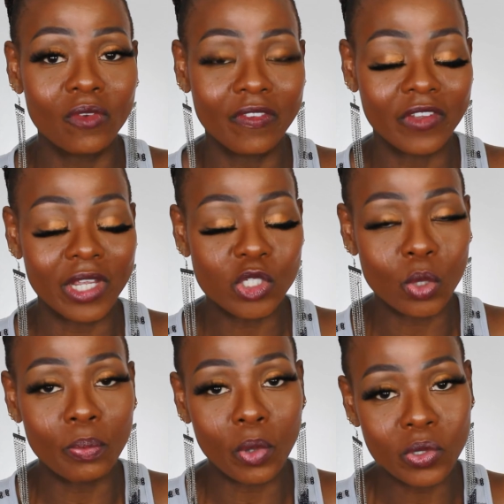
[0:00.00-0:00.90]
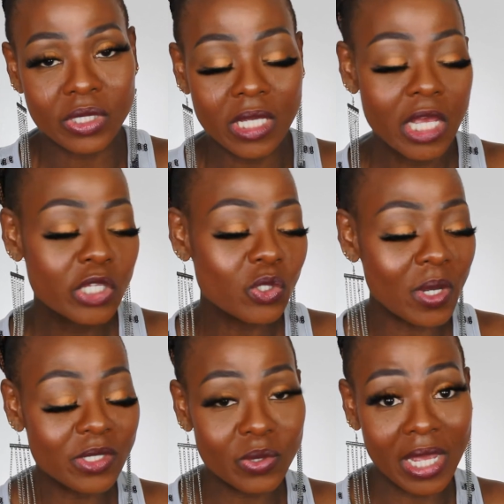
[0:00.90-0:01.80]
notification post so
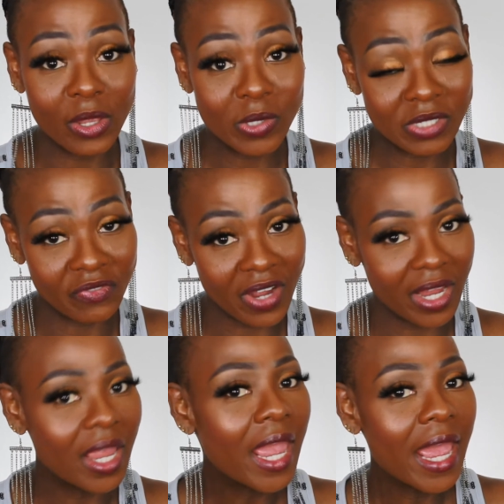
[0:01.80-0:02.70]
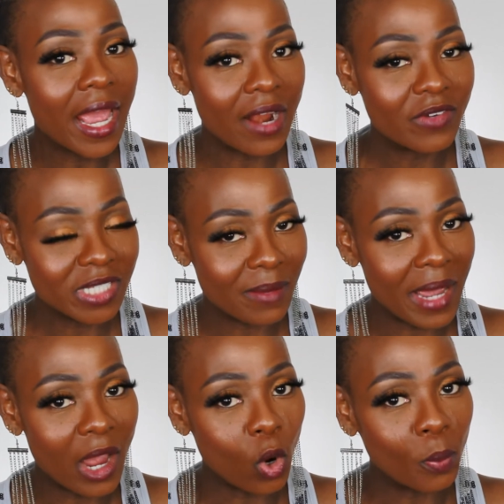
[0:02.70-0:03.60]
as to get notified every time
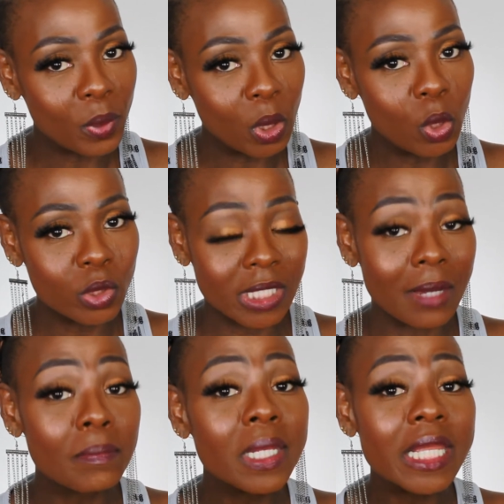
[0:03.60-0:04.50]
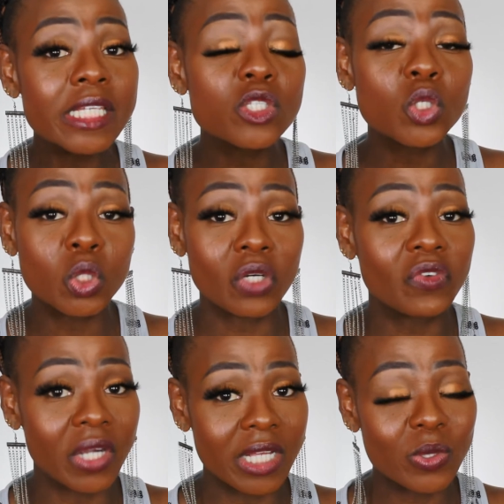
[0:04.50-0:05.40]
I upload. And please do not
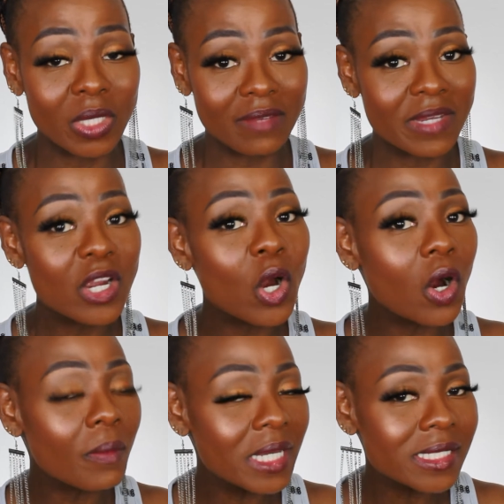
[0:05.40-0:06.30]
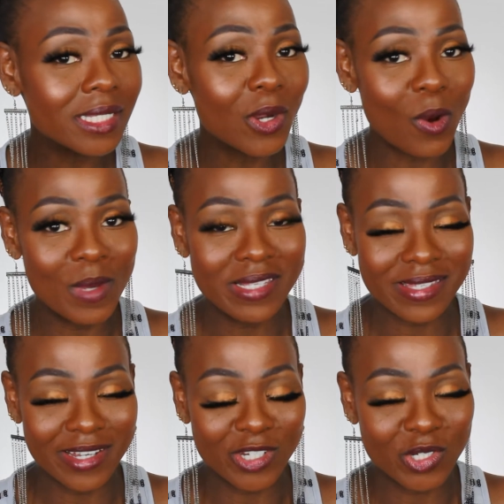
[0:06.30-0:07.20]
forget to leave me comment in the comment
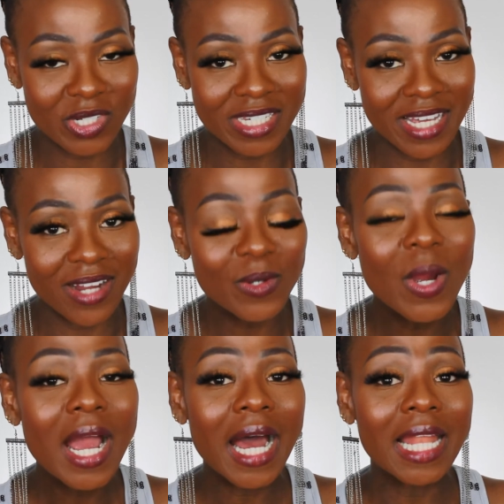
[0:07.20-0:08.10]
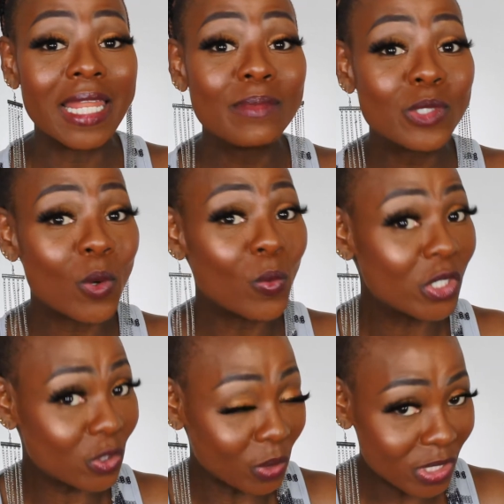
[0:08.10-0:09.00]
section down and let me know
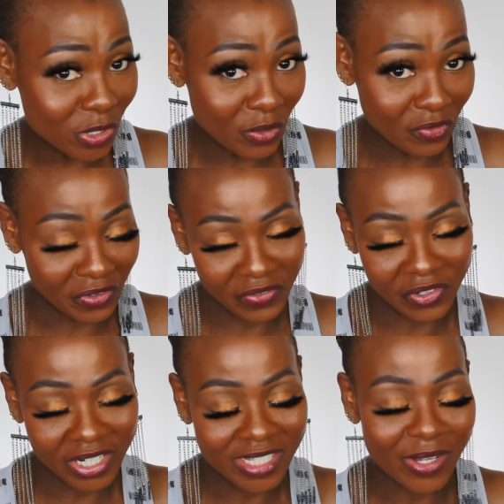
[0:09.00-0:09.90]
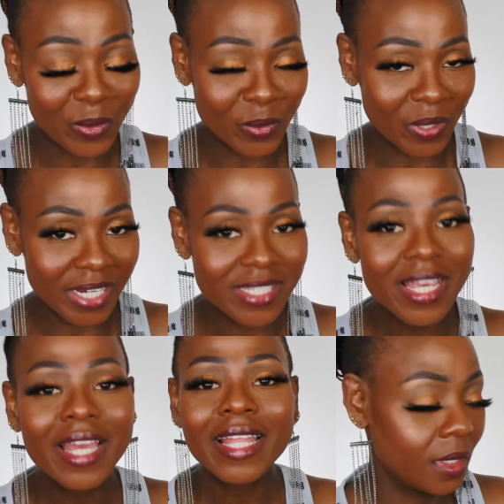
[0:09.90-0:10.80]
which one is your favorite. All right,
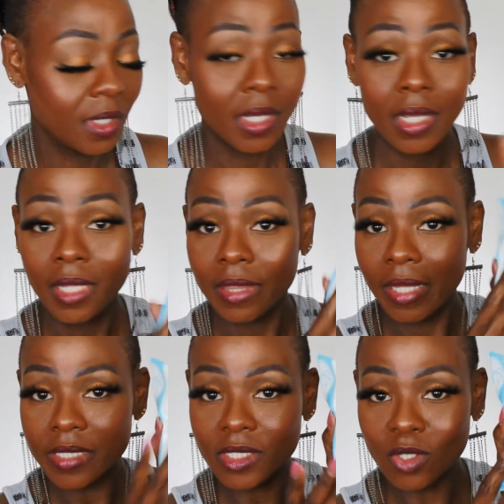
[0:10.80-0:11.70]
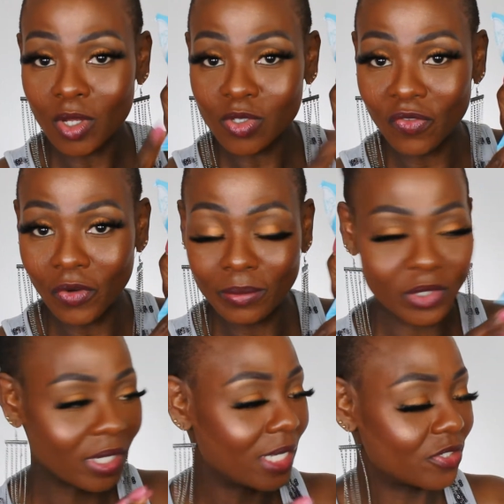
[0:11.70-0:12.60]
this is also from
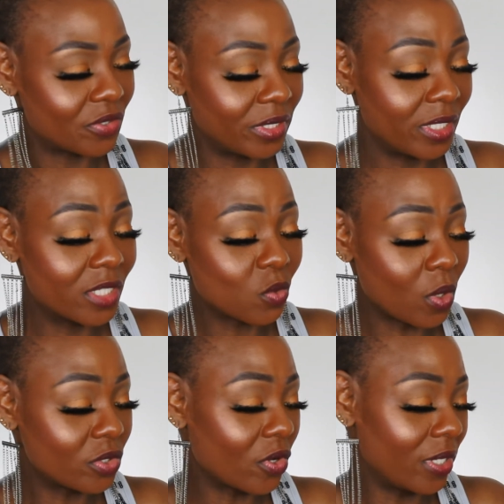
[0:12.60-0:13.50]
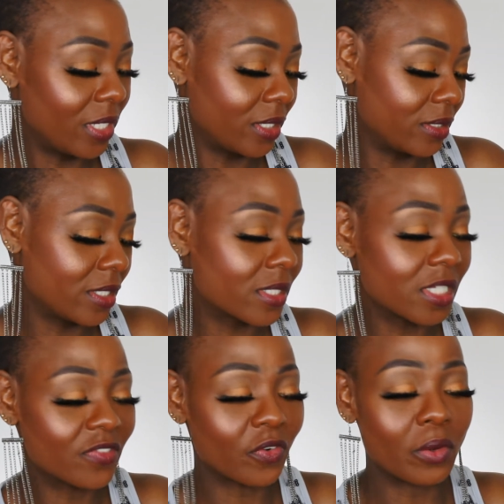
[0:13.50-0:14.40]
Dollar Tree. It's $1. This
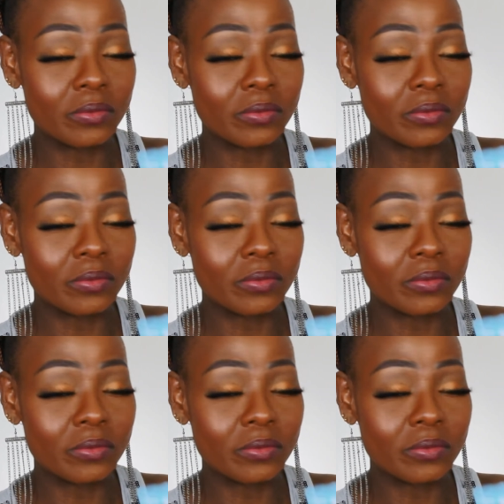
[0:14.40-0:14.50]
is from